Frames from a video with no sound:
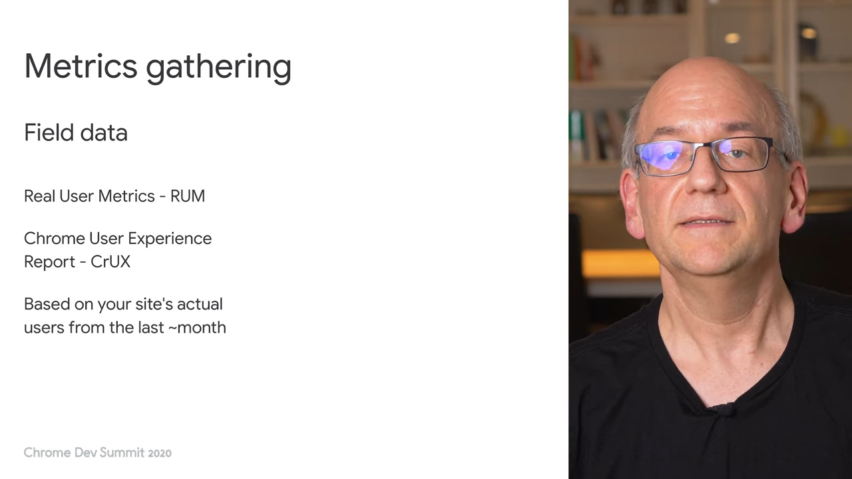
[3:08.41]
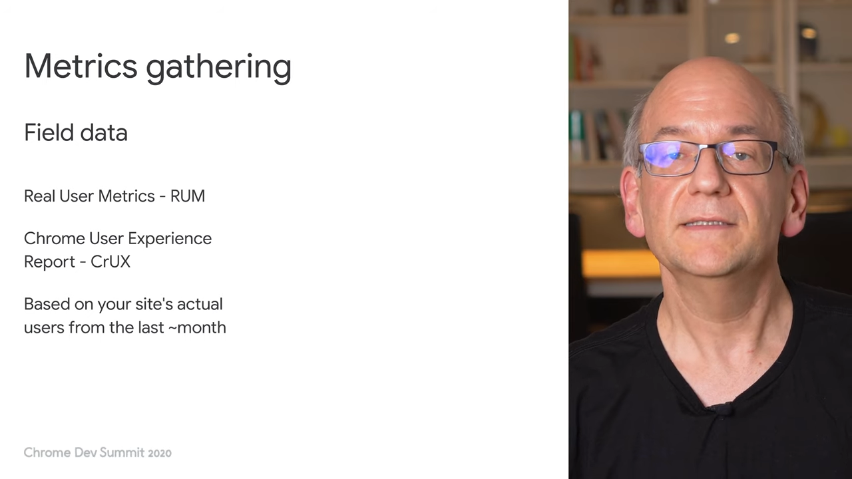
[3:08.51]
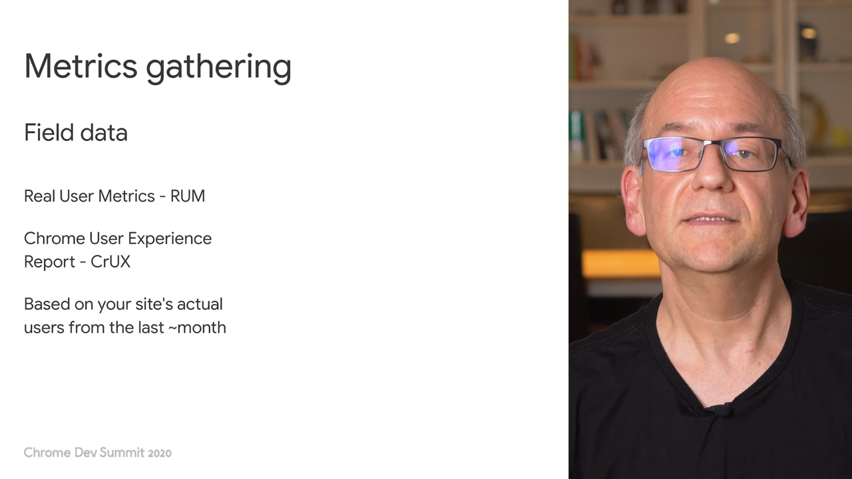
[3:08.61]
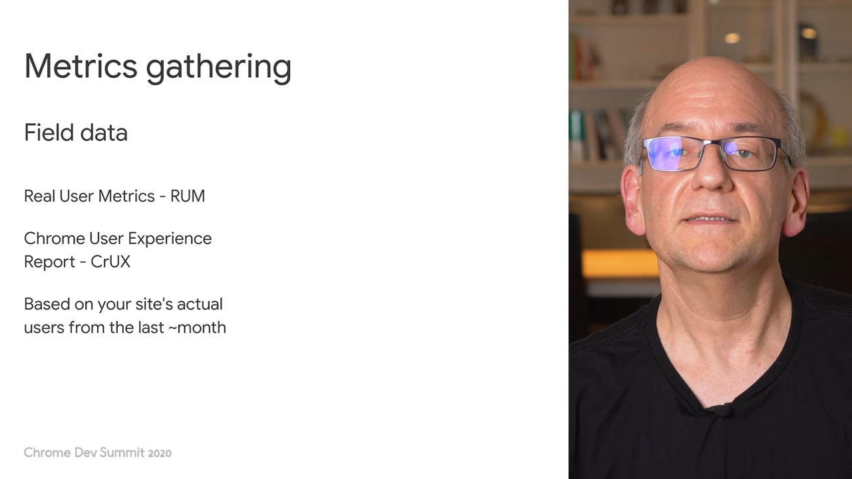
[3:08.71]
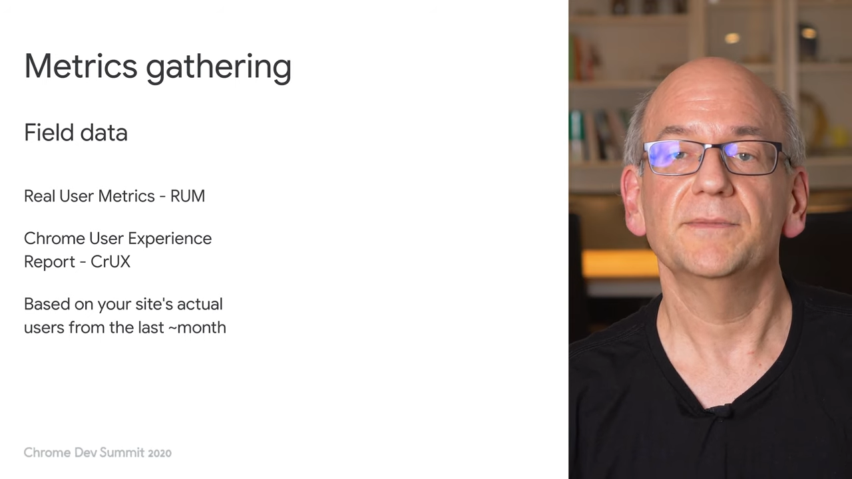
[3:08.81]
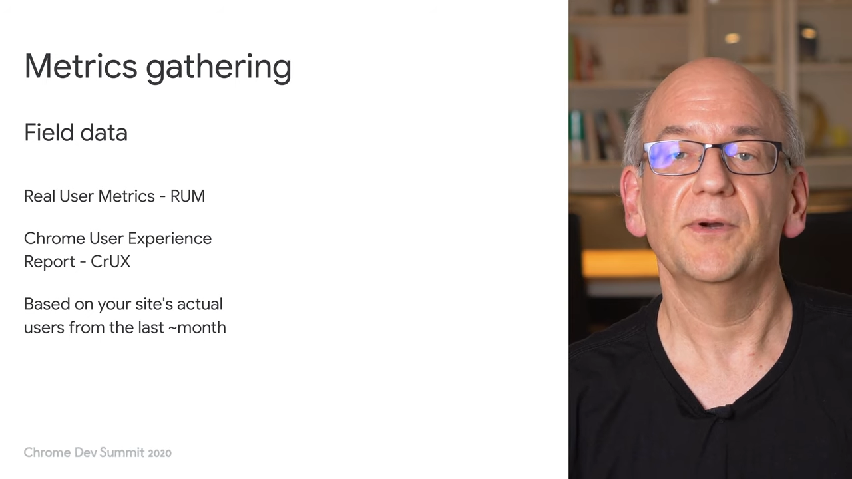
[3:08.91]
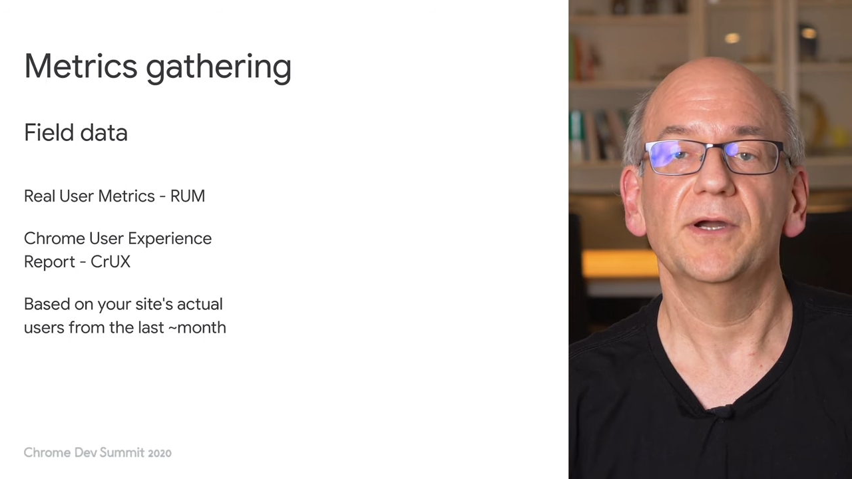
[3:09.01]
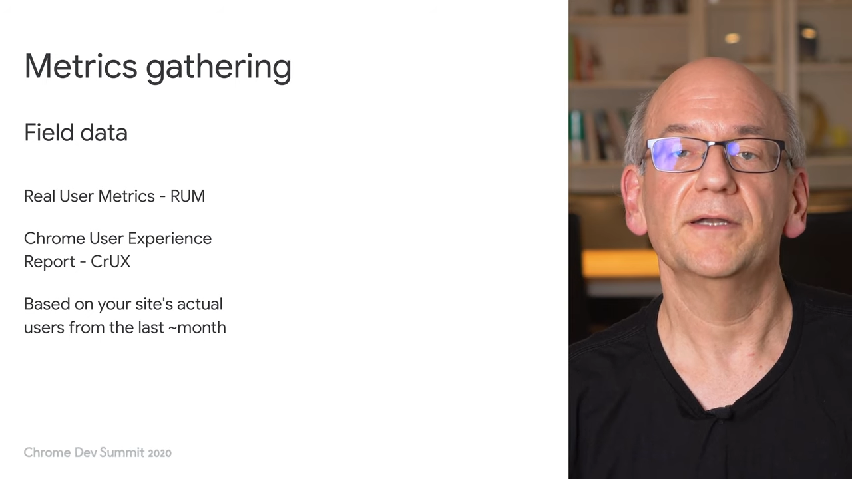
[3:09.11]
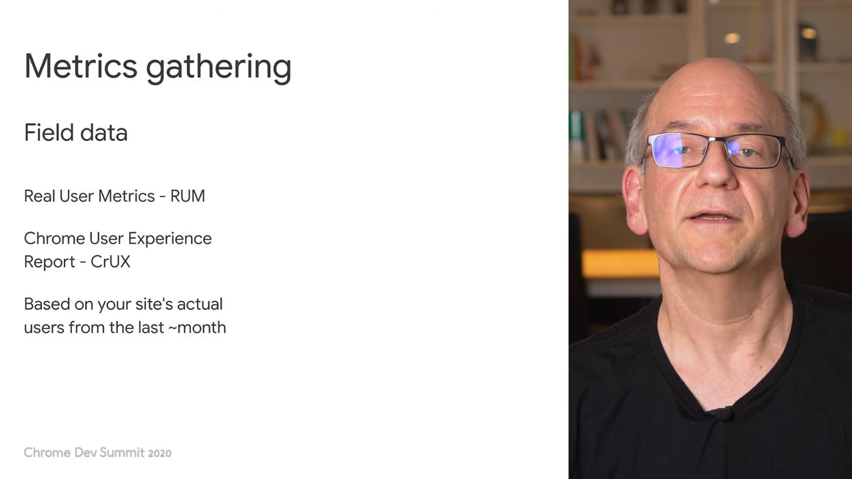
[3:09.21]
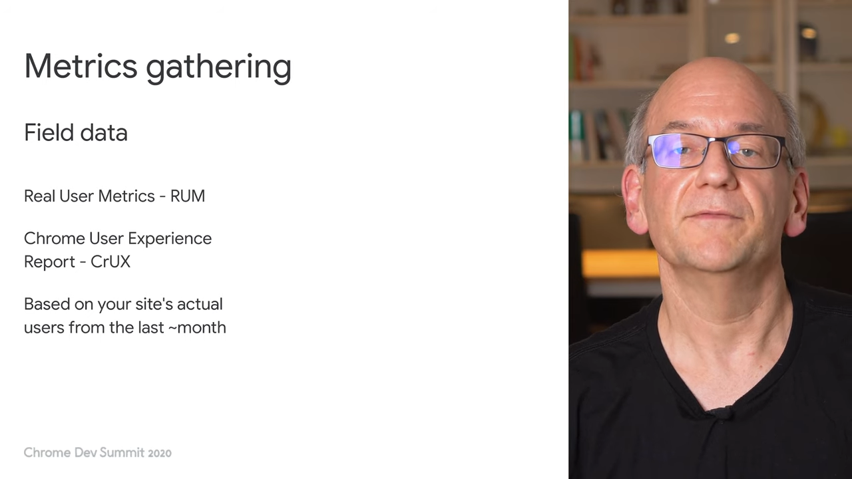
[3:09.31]
This is a
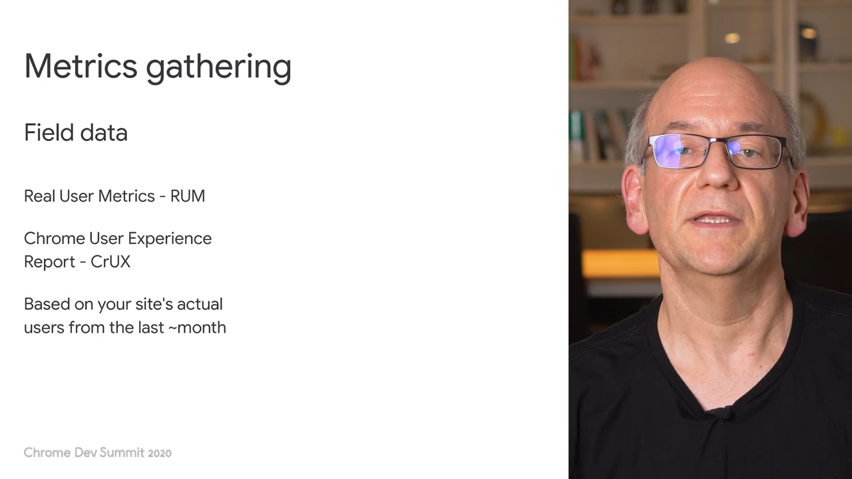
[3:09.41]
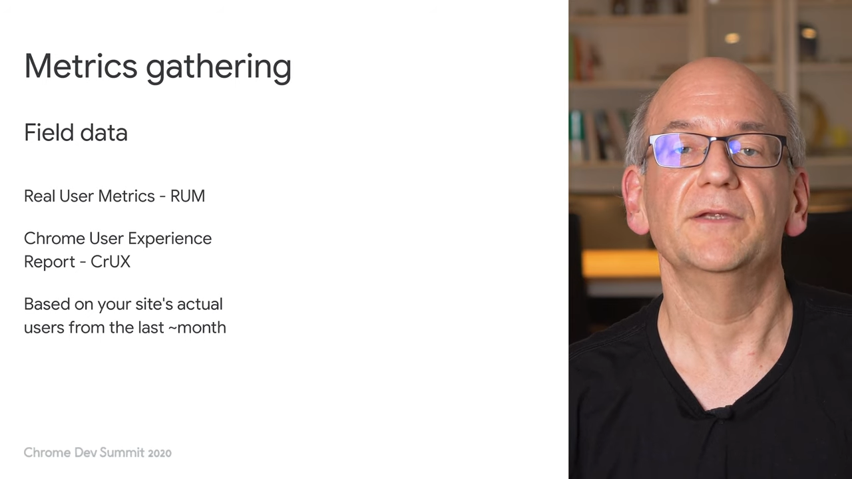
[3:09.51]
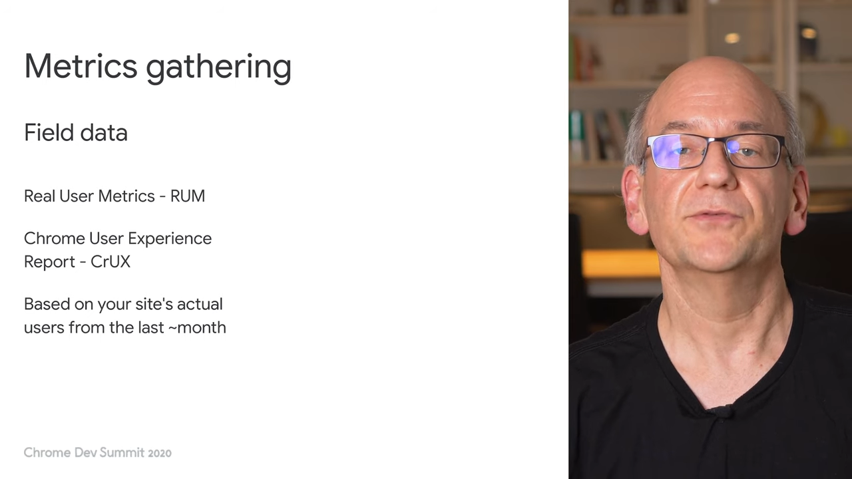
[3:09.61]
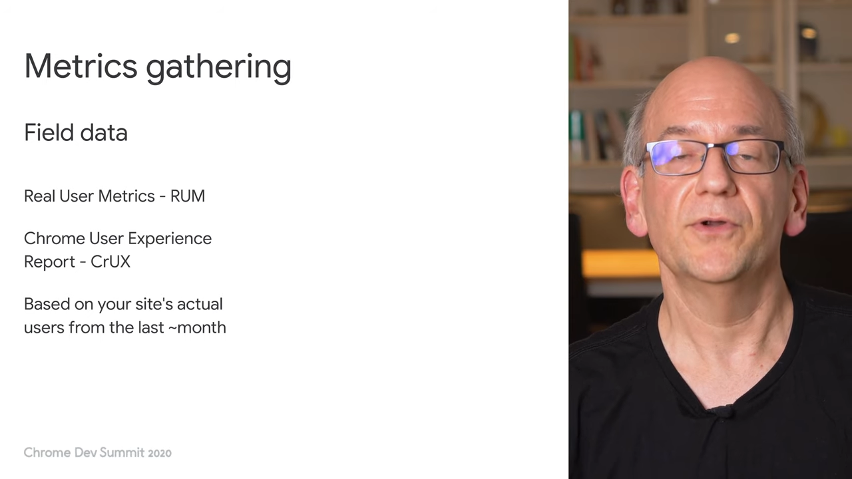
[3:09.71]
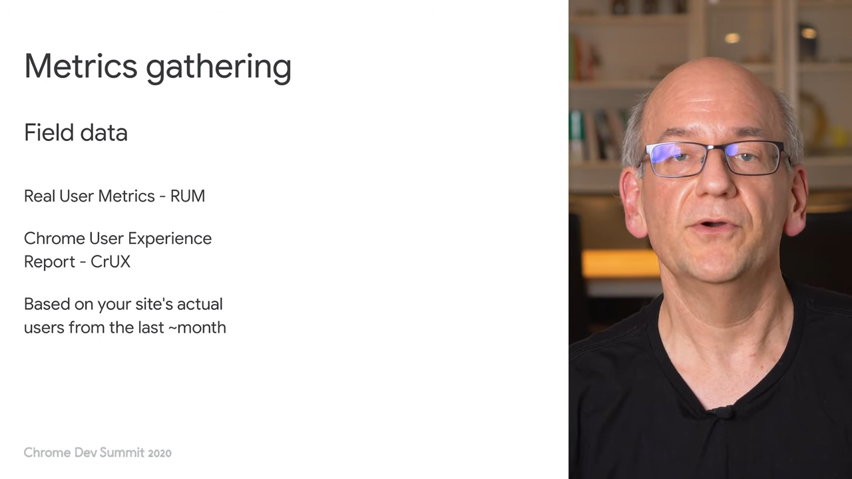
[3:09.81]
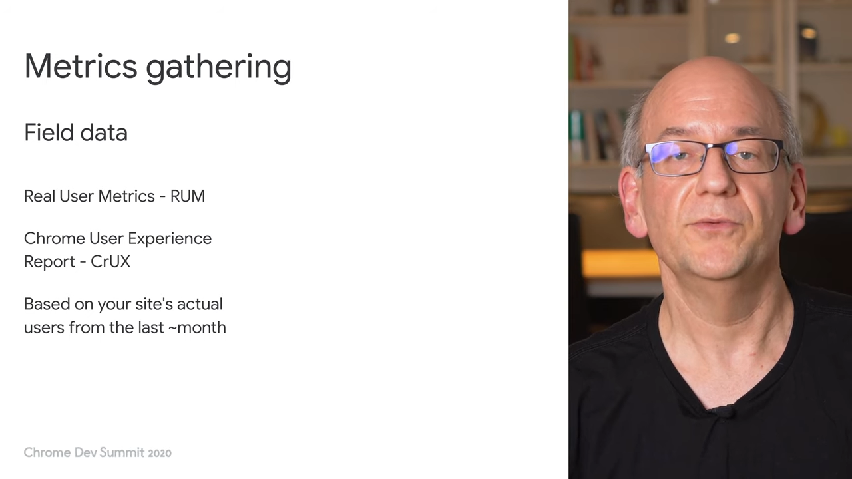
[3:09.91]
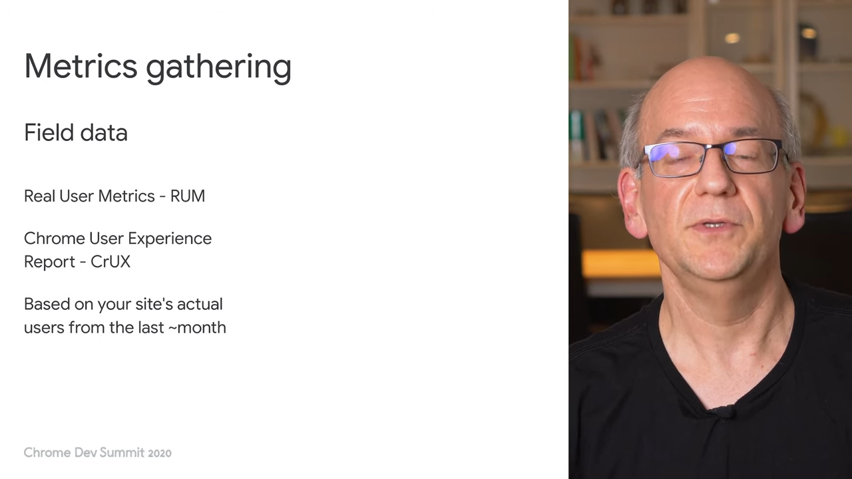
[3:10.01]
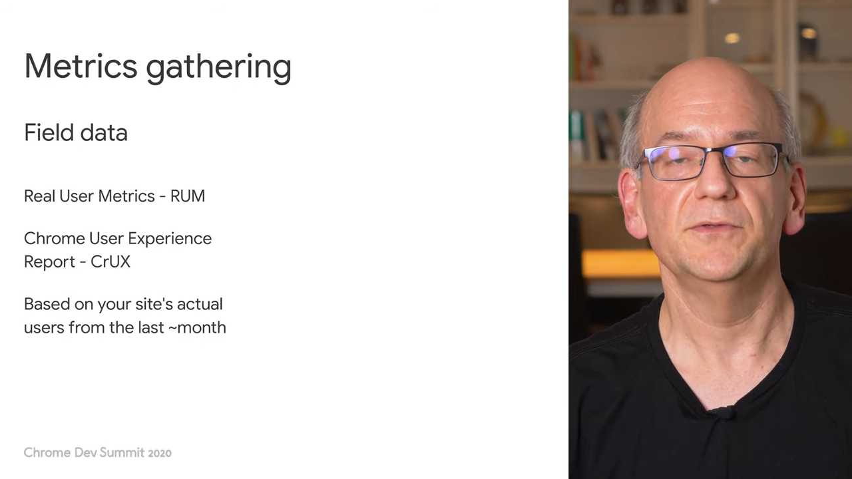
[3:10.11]
part of the Chrome